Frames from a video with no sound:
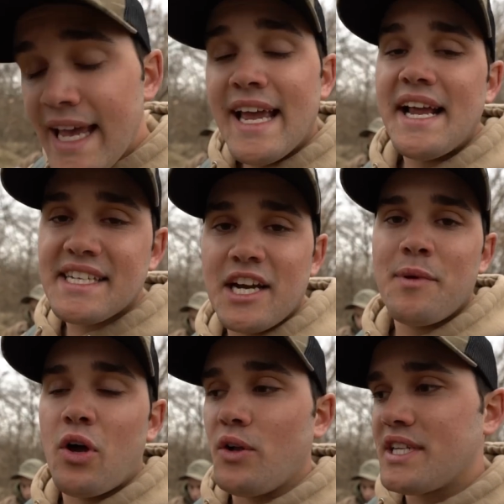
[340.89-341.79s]
It's gonna be
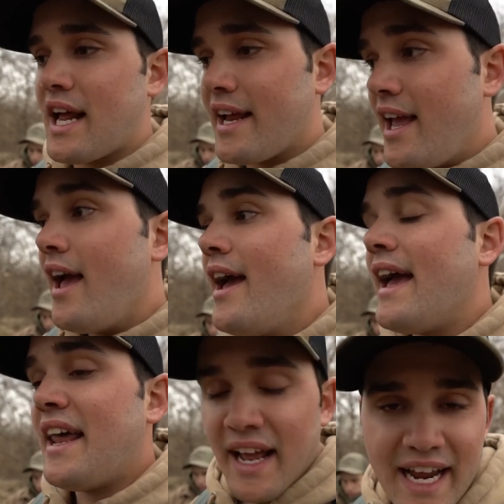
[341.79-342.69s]
cold tonight
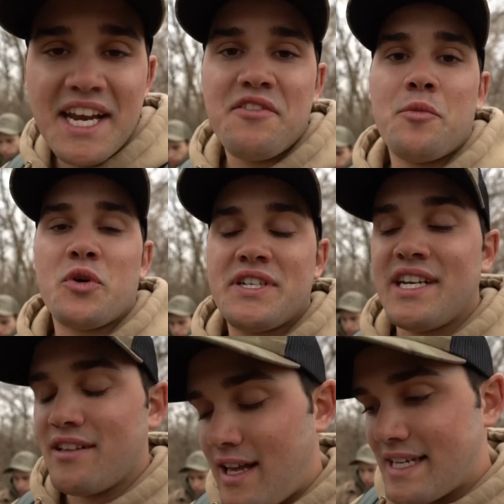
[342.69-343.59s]
and I got even more
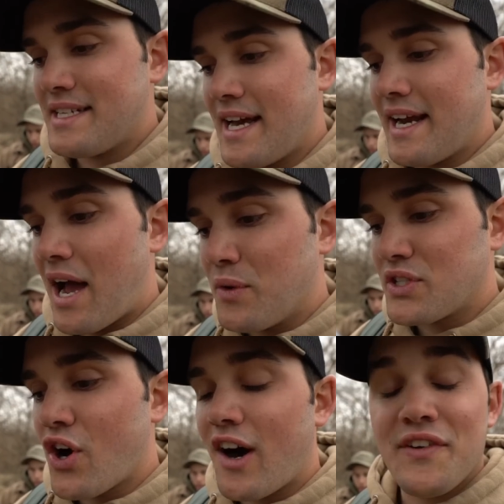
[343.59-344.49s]
sick last night. I was
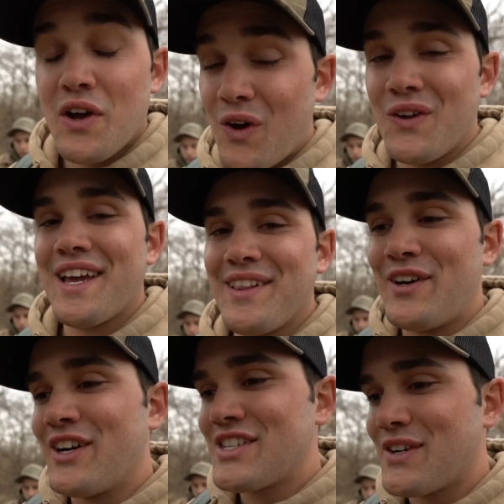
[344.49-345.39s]
coughing all night
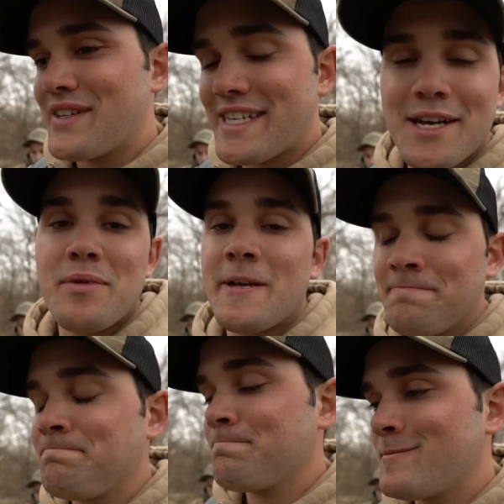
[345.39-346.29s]
long, so it's gonna be
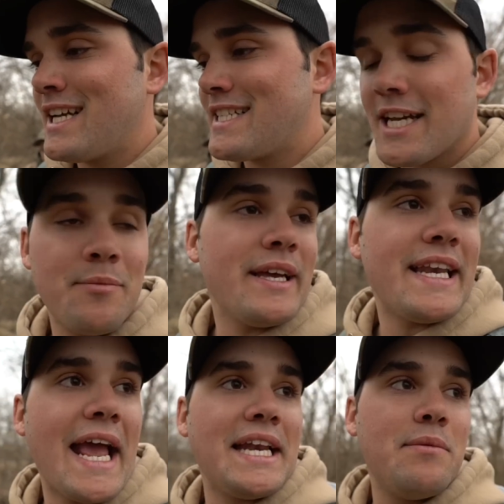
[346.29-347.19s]
it's gonna be a
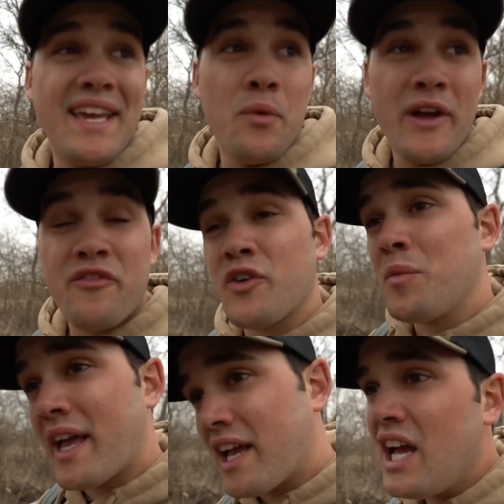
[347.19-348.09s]
dandy. It went from
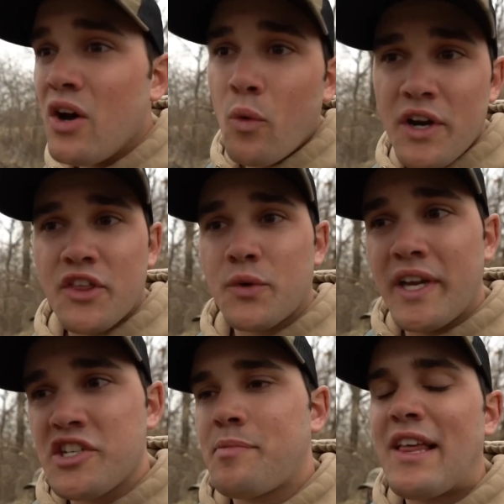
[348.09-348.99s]
like one to three
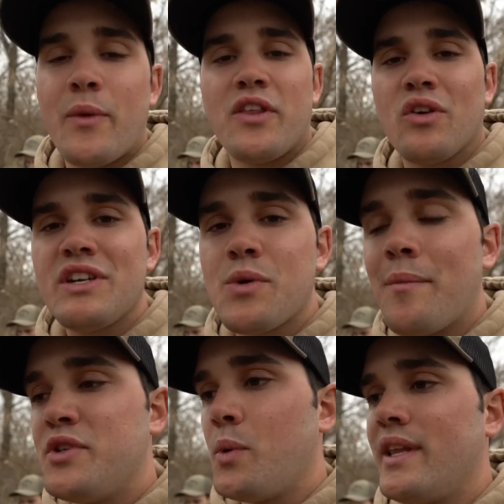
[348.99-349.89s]
inches. By the way, the only reason why
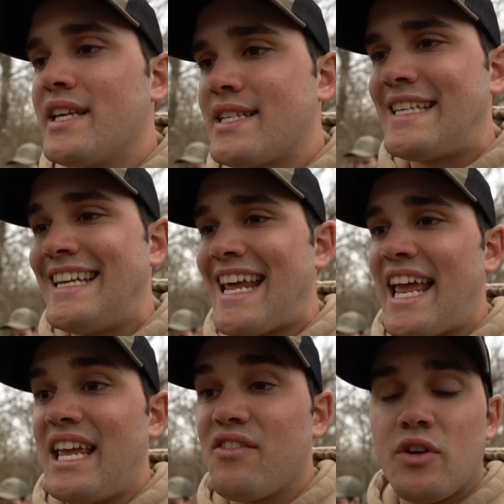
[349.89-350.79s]
I'm doing this today,
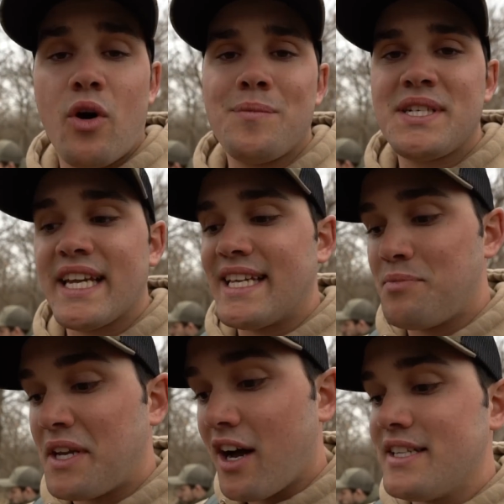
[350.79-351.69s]
even though I'm sick, is
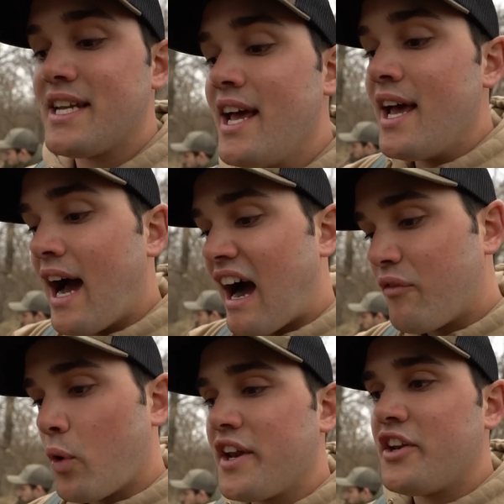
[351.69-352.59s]
because I've
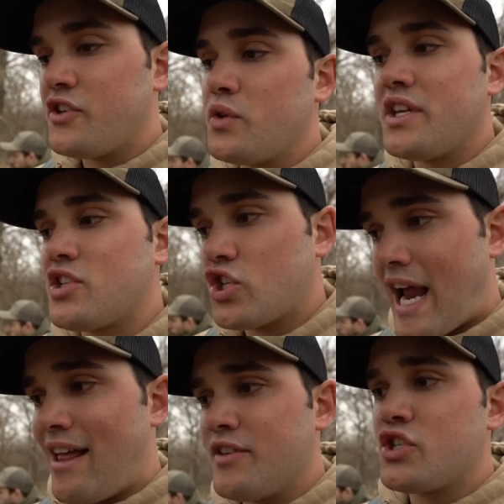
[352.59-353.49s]
wanted to do this
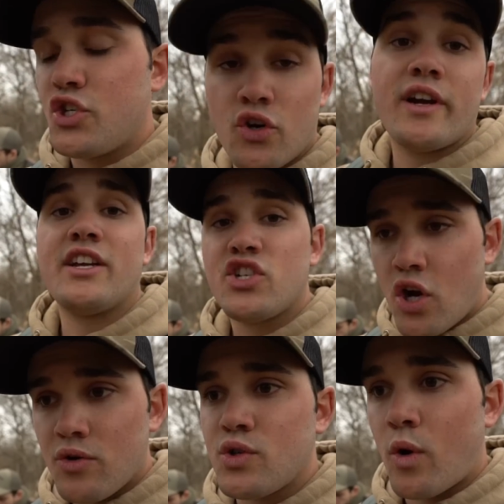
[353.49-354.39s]
challenge during a
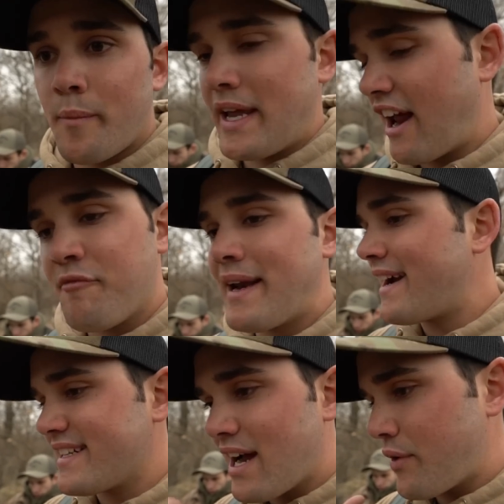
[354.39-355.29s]
snowstorm. And I've been
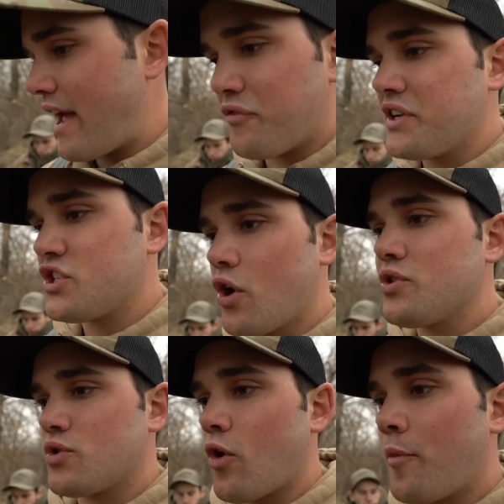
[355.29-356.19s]
out of town every
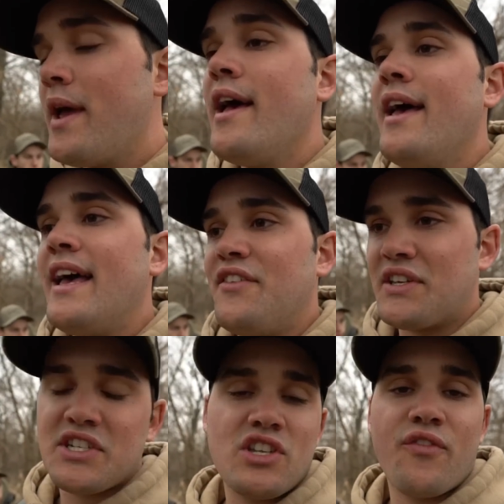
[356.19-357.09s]
snowstorm, and
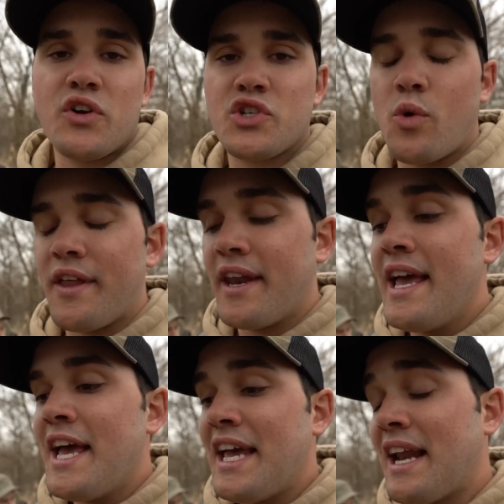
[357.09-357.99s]
this is the first one.
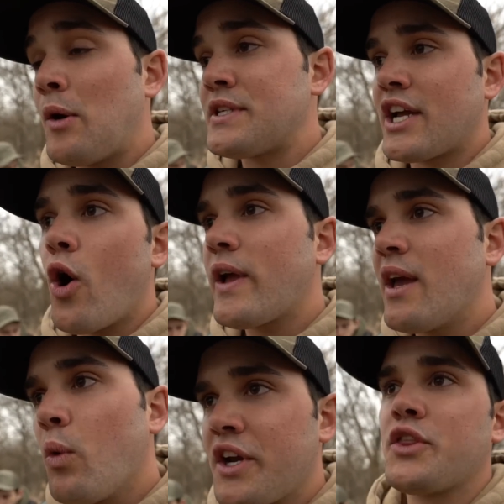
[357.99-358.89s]
And I was like, okay,
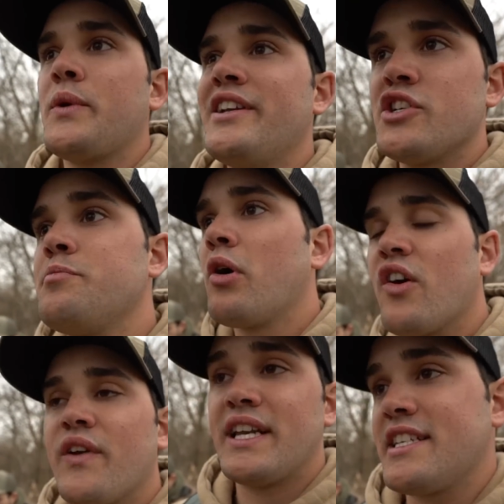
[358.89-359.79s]
one to three inches,
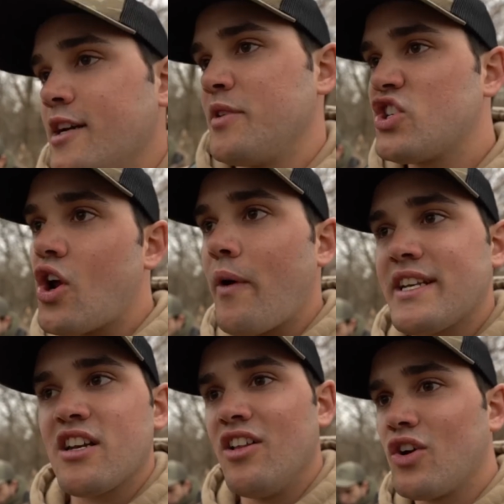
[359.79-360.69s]
perfect. It's gonna be snowing,
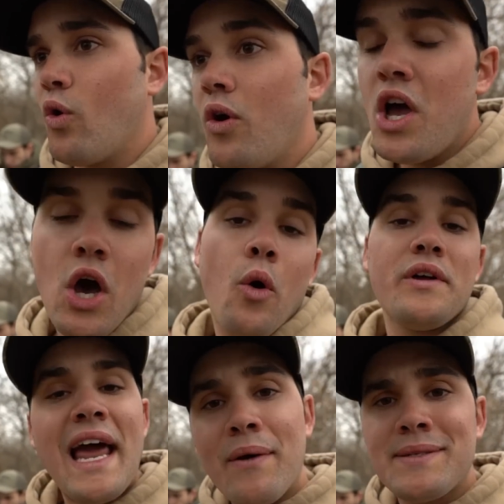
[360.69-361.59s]
it's gonna look cool.
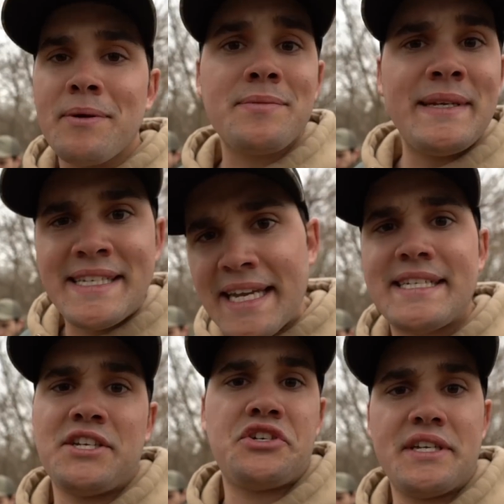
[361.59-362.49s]
Well, now it's supposed to be six
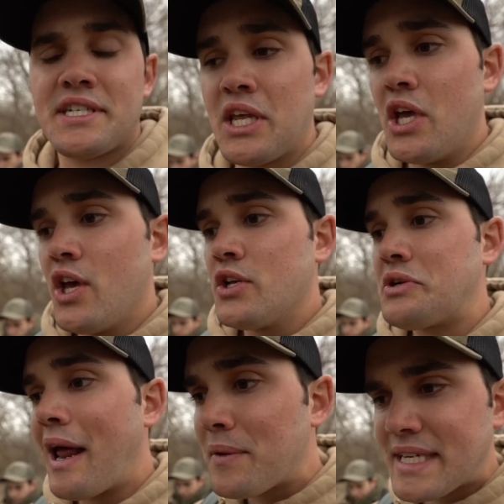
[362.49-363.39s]
inches. So
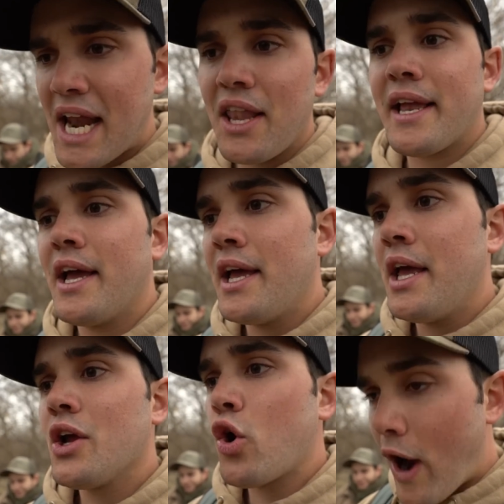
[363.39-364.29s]
now it's kind of like,
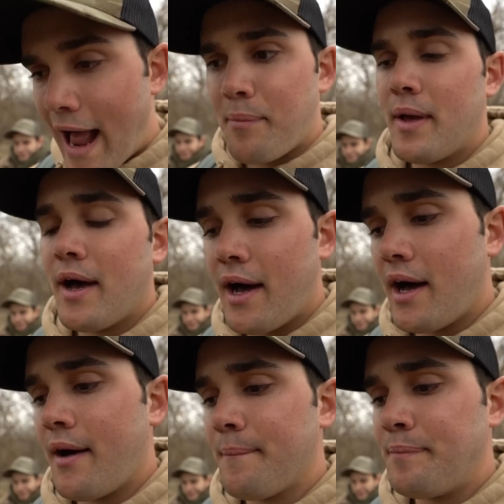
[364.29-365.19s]
crap.
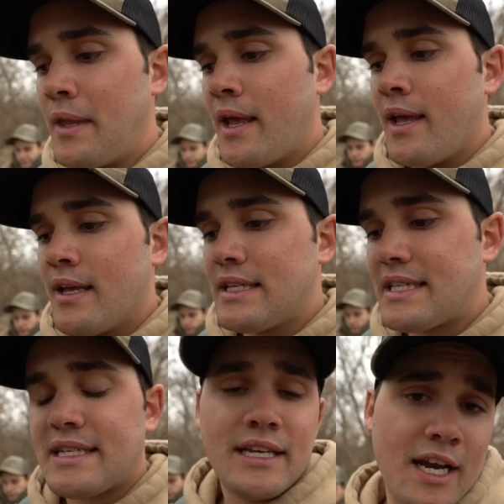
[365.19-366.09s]
Um, this
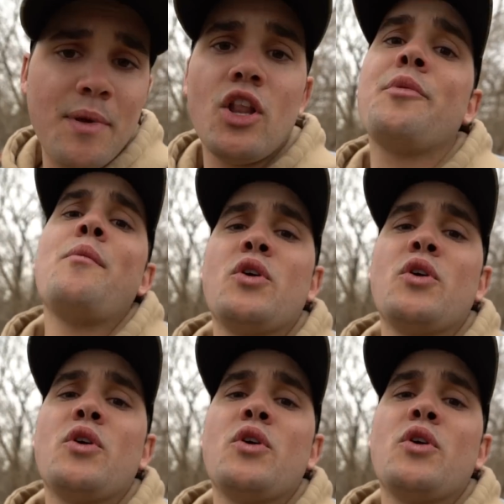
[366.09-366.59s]
is going to be a little bit